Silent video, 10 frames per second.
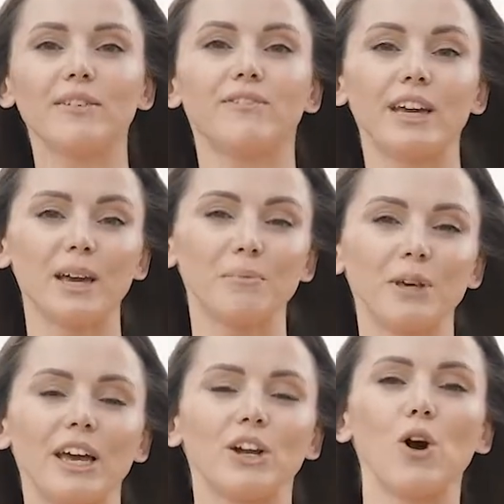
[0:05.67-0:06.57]

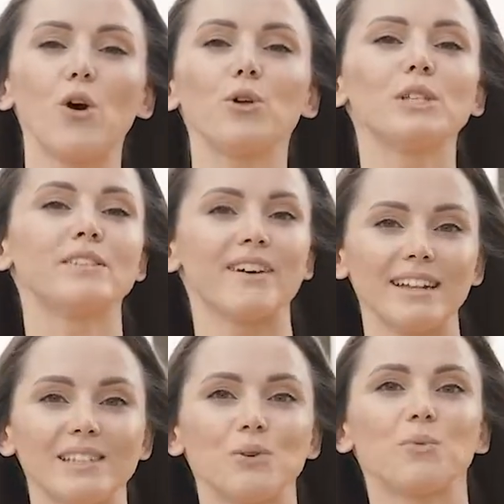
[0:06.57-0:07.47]
VIP and all those
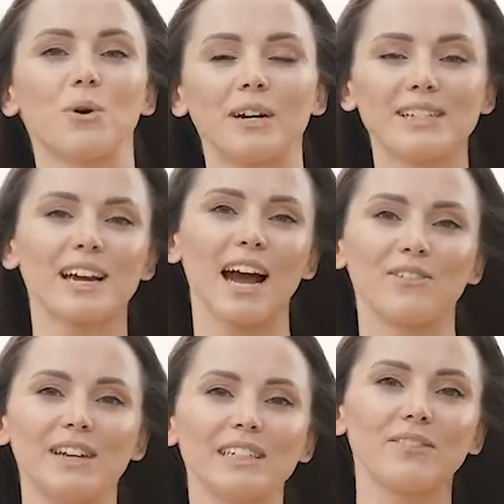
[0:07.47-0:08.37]
fancy words car
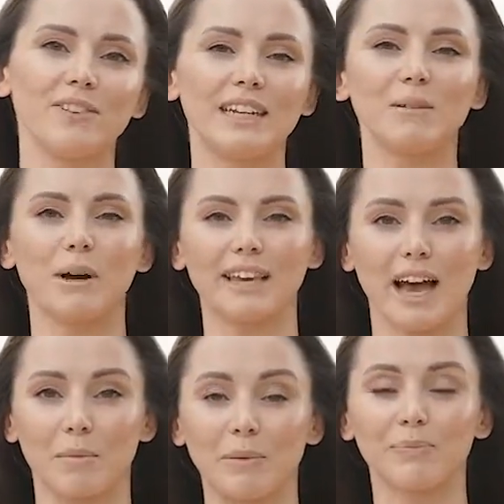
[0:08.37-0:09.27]
rental fleet in
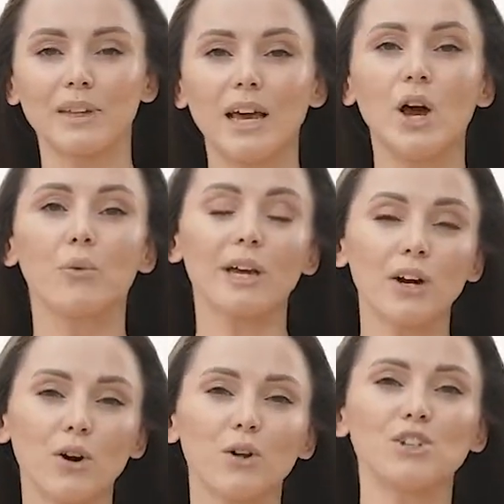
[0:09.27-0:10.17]
Miami. We are
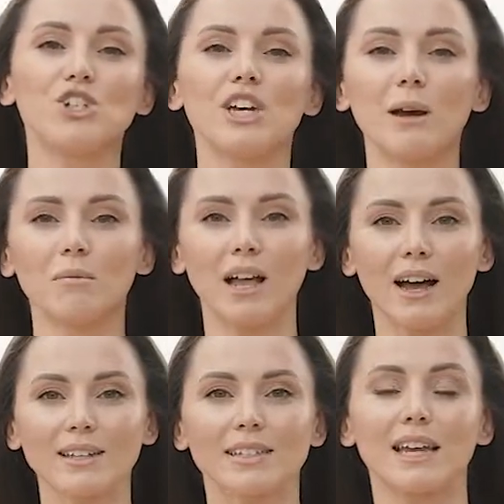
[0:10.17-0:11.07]
called
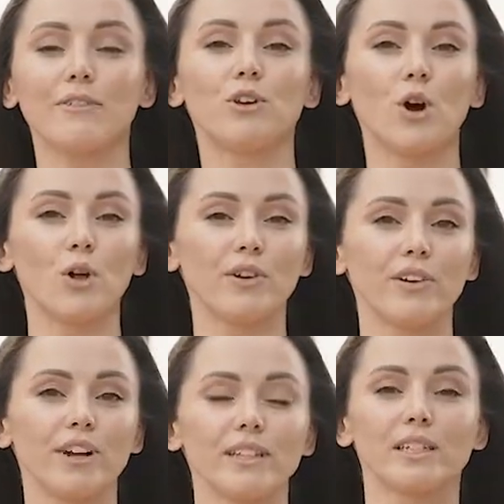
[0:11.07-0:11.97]
G.M.Luxe, and if you already
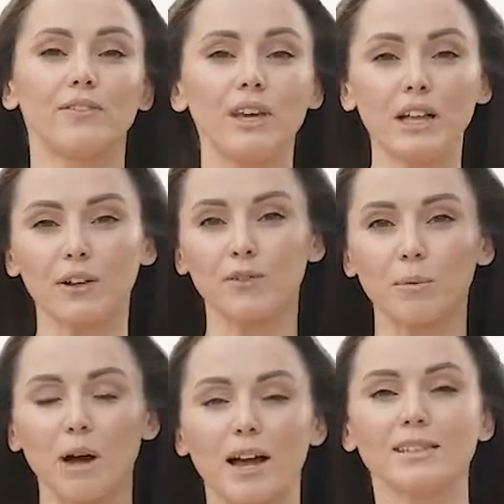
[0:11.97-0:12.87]
rented a vehicle from
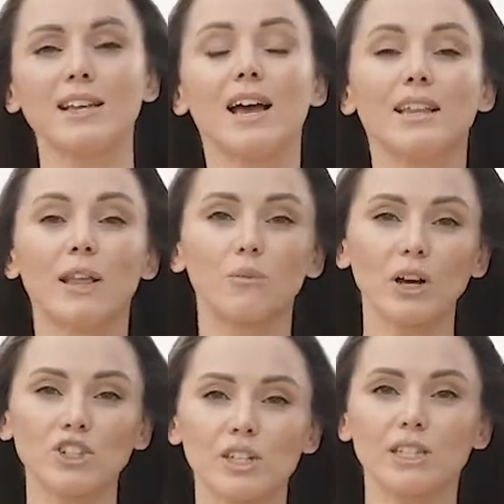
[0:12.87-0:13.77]
us, then
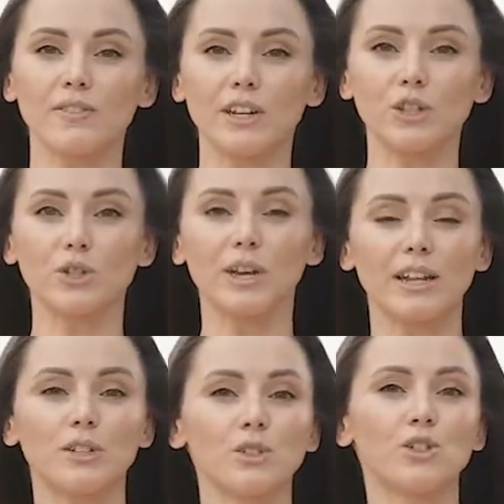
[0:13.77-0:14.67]
watch this video to get a
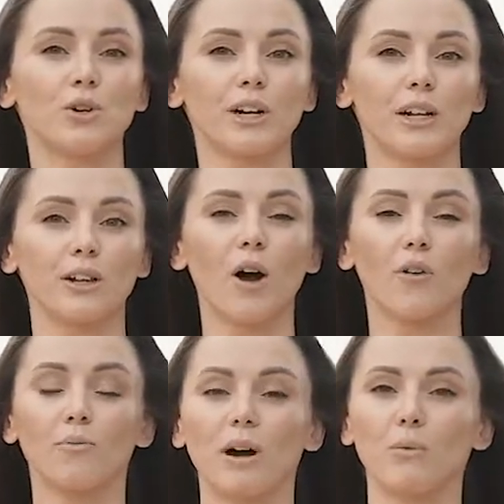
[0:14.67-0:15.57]
tutorial of
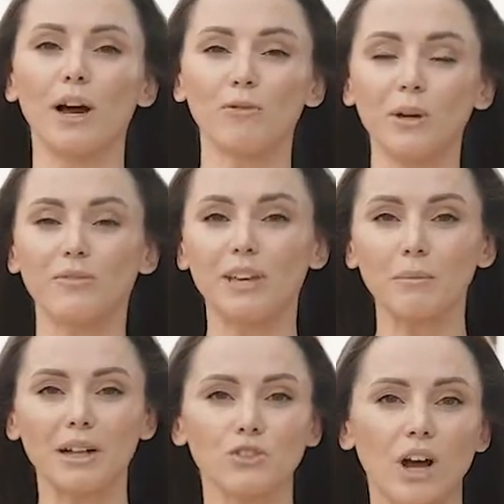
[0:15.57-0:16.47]
one of my
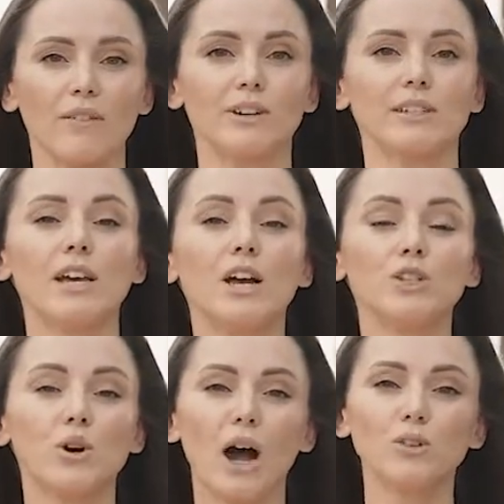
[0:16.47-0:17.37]
female drivers to
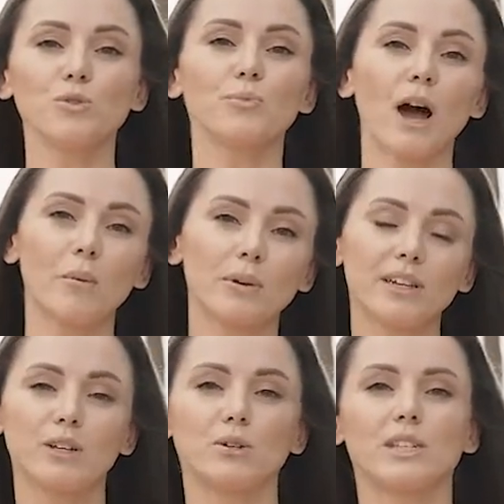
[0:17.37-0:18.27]
how to properly
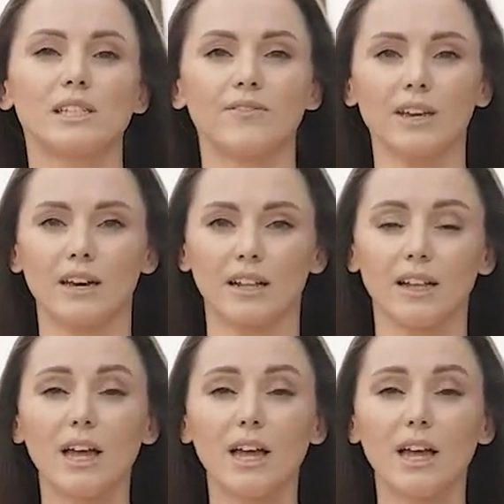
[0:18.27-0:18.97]
use this vehicle.